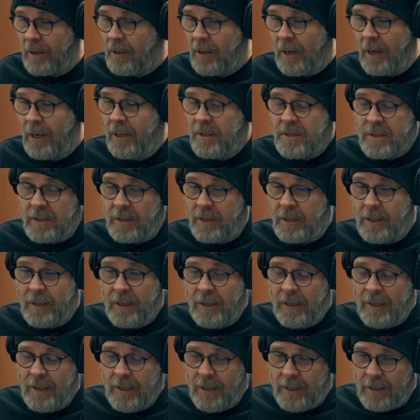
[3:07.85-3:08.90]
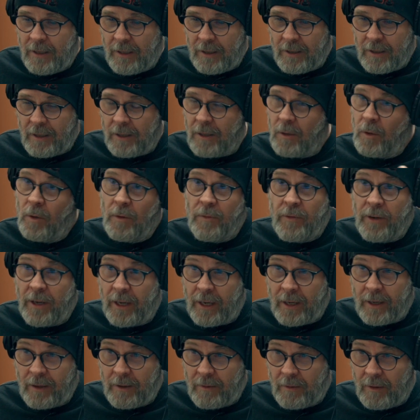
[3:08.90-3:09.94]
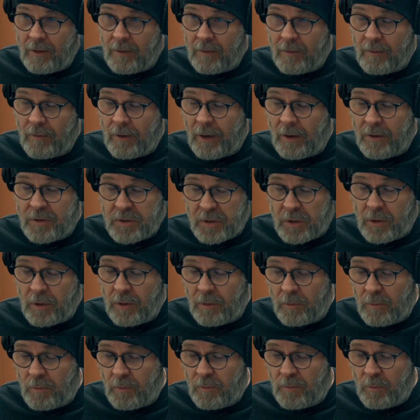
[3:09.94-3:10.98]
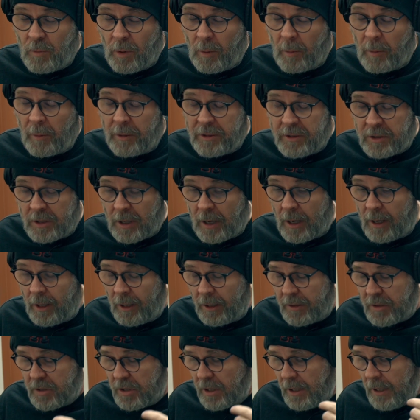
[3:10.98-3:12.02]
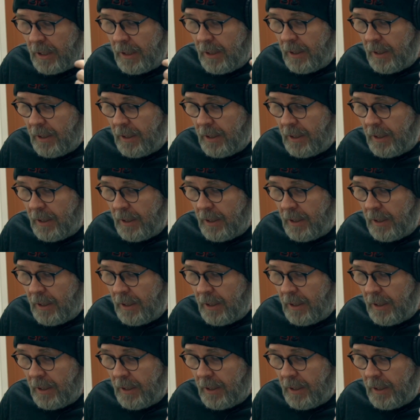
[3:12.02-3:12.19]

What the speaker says: honestly, at U of A, Arizona, where we went to college,